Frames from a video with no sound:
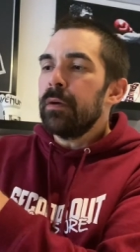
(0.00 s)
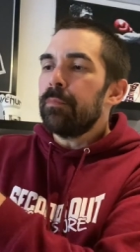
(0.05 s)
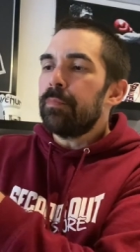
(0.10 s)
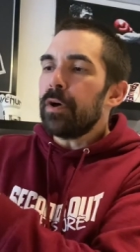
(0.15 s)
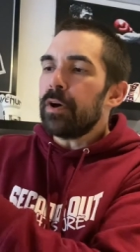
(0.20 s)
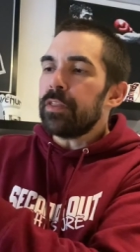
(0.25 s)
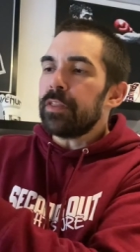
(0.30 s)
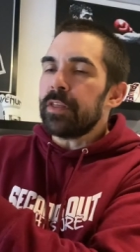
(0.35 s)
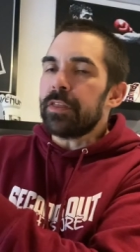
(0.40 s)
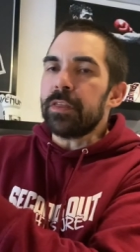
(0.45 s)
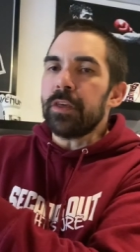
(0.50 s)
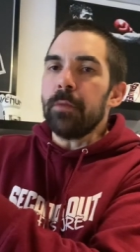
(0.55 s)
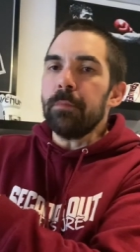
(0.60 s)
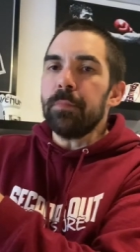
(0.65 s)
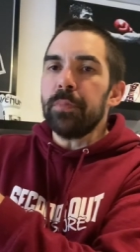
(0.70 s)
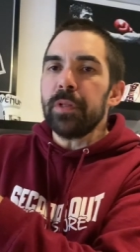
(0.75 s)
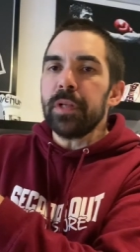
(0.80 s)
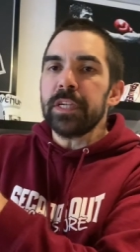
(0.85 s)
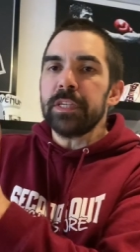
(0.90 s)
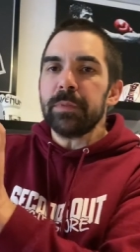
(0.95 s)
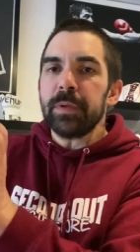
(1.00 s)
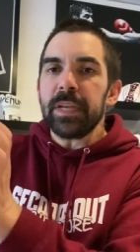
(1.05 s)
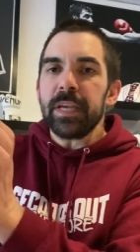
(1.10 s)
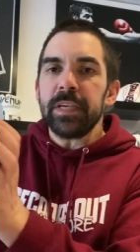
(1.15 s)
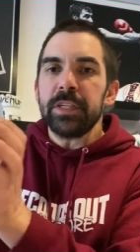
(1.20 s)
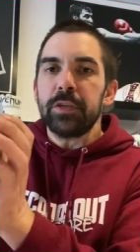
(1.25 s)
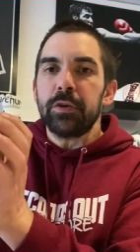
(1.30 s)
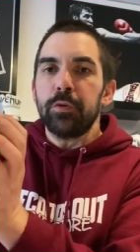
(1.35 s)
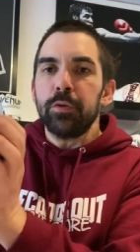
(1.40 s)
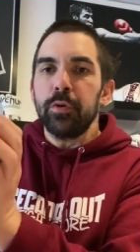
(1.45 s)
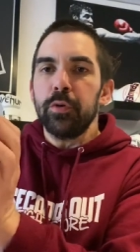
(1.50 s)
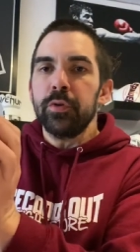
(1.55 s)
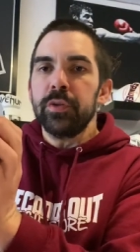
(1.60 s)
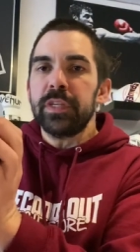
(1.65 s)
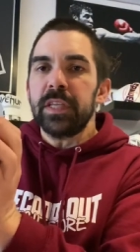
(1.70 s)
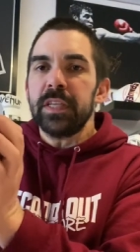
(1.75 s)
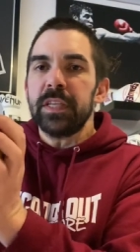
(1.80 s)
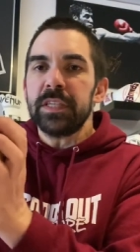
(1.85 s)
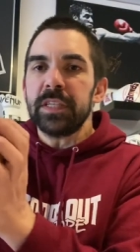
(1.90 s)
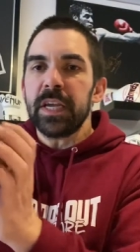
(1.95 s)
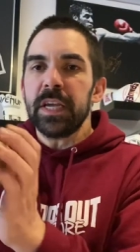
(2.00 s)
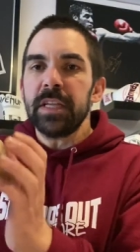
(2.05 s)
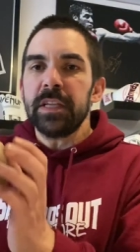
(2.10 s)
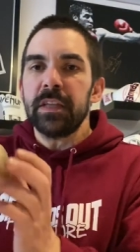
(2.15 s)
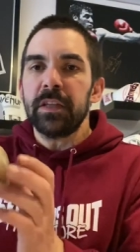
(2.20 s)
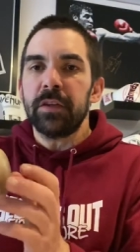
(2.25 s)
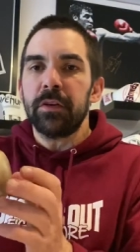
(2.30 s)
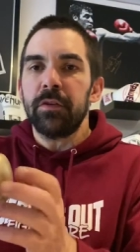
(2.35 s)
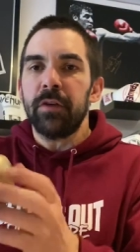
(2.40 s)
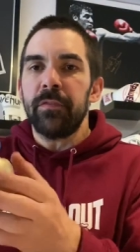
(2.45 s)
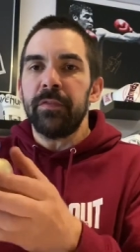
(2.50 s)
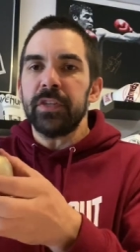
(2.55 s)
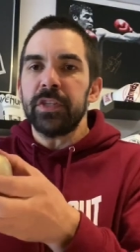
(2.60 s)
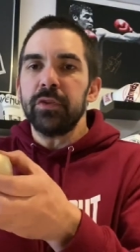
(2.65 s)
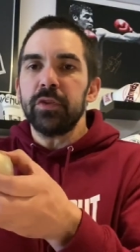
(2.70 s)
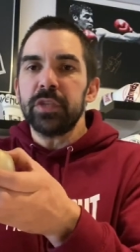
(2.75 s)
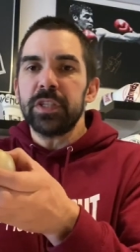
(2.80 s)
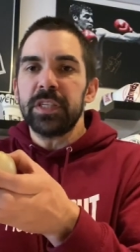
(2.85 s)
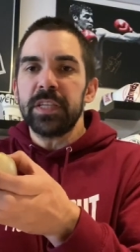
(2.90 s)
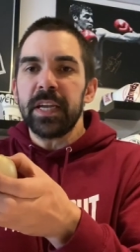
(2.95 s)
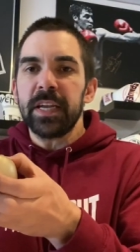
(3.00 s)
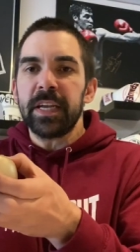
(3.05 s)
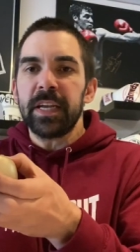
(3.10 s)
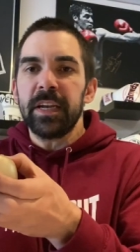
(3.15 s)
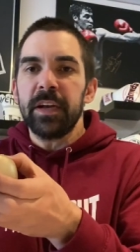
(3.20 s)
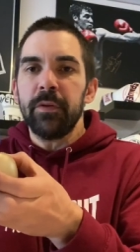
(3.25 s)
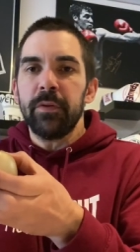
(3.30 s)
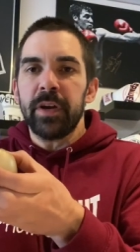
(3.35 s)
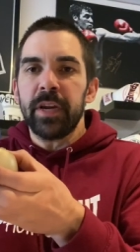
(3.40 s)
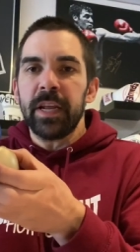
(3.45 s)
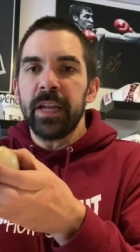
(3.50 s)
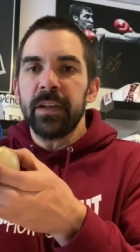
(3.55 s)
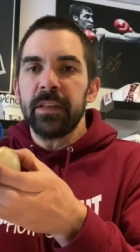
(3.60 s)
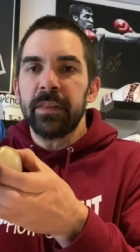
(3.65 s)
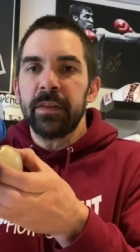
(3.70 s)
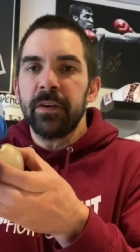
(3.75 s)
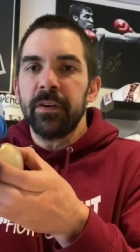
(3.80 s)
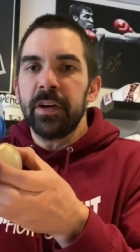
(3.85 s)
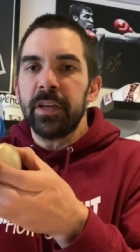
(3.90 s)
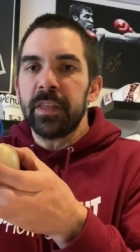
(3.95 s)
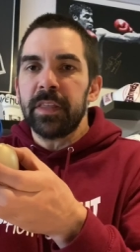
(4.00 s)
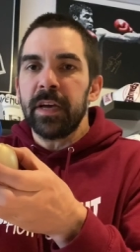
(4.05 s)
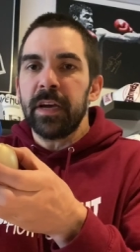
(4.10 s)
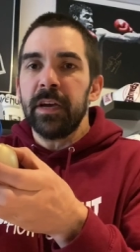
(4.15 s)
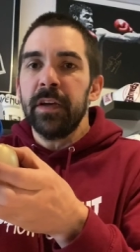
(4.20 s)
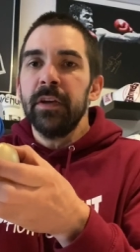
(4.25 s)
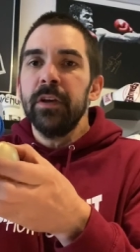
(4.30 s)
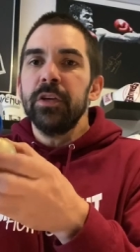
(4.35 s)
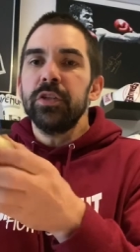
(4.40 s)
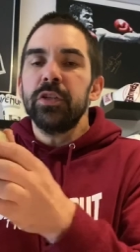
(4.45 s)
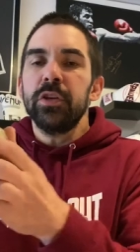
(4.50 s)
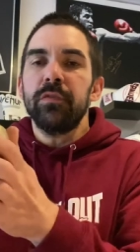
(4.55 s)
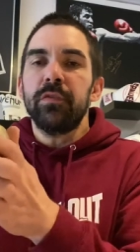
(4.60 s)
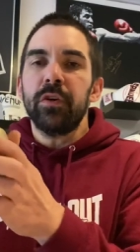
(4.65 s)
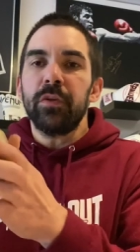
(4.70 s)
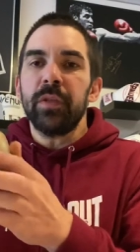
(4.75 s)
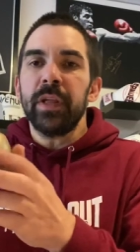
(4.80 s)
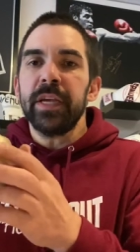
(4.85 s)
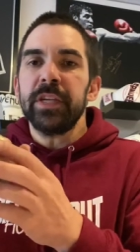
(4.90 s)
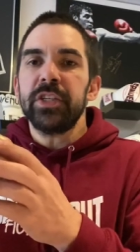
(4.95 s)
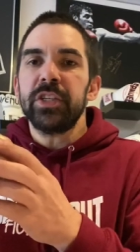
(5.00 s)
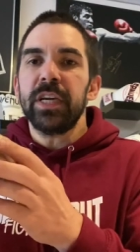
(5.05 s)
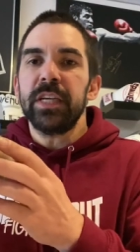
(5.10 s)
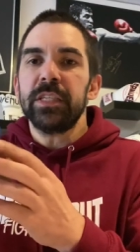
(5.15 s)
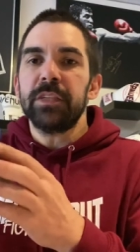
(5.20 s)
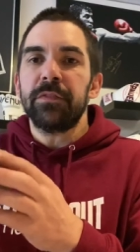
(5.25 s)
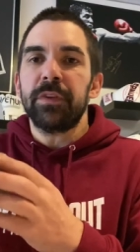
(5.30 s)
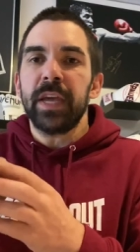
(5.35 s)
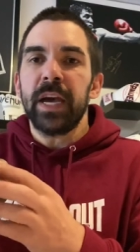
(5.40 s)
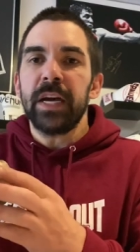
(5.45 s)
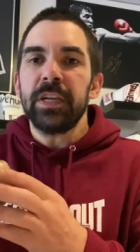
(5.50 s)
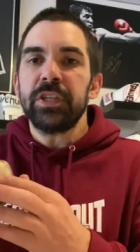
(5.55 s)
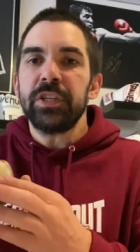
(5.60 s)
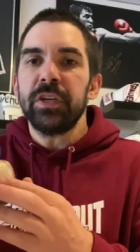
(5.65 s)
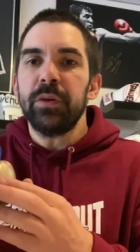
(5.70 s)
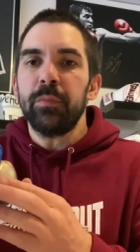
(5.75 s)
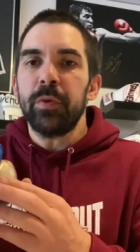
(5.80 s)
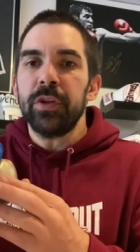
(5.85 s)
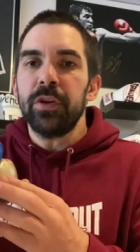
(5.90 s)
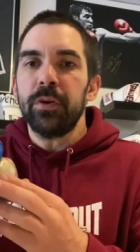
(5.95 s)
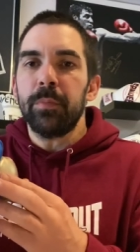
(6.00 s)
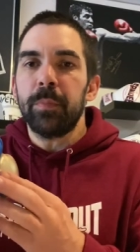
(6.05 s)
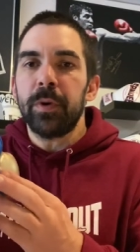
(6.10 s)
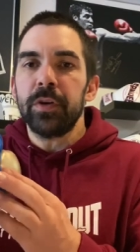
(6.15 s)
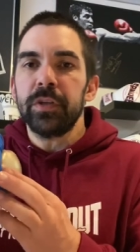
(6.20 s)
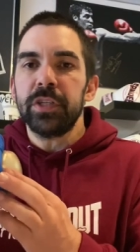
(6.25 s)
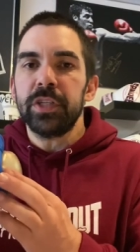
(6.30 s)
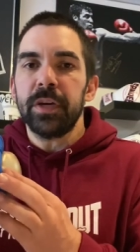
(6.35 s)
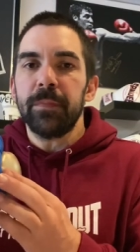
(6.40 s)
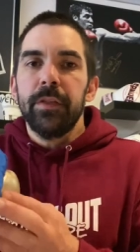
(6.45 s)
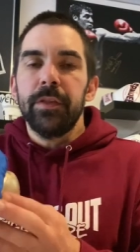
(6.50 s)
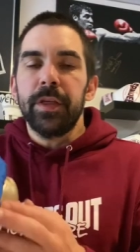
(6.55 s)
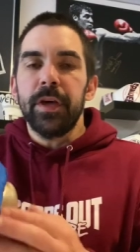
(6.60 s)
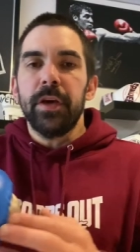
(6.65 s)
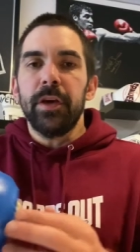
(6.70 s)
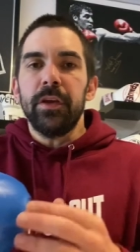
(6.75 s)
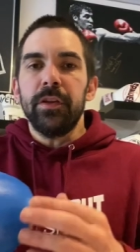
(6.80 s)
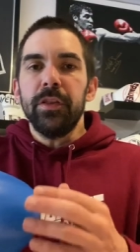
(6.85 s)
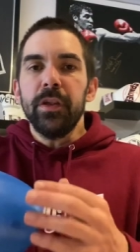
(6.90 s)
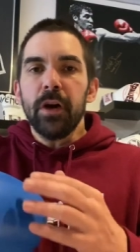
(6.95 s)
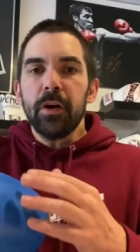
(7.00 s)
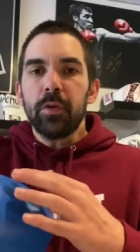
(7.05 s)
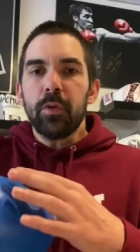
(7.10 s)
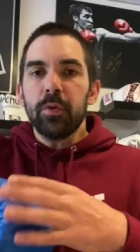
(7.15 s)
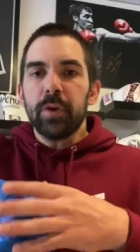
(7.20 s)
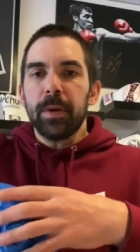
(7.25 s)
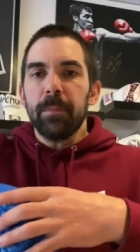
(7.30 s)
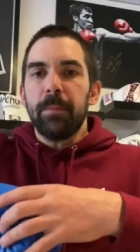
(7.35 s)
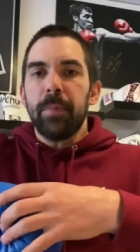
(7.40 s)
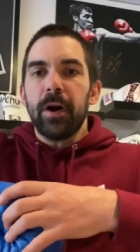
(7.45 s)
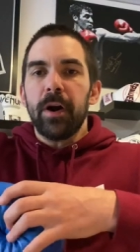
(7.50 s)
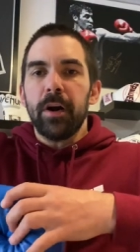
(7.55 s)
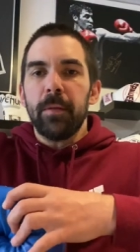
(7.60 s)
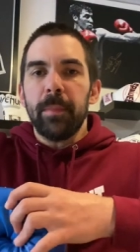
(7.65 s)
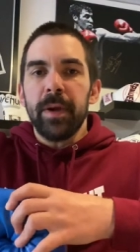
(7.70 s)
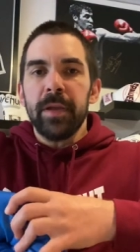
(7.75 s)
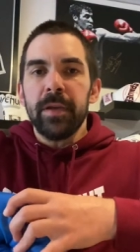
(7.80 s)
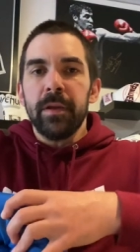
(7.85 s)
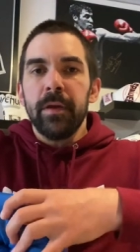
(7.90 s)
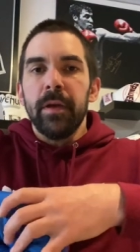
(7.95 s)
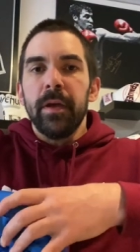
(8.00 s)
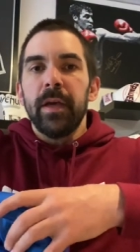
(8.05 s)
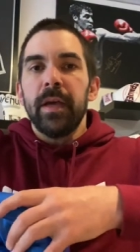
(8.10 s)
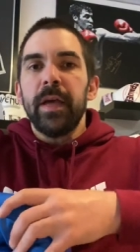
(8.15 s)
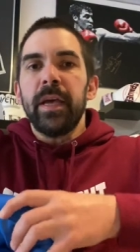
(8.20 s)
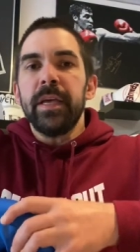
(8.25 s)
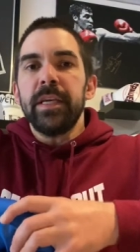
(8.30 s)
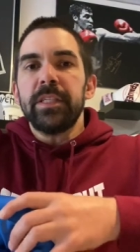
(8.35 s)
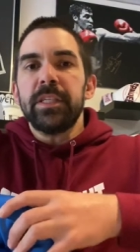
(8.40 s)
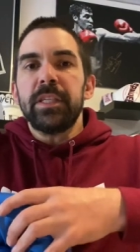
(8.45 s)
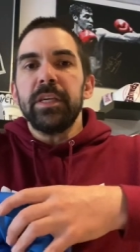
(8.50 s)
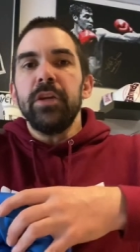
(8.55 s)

but the thumb placement is glued to the side of the glove. It's not sticking out or anything like that, so you've got less chance of catching it when you're punching. The knuckle compartment it's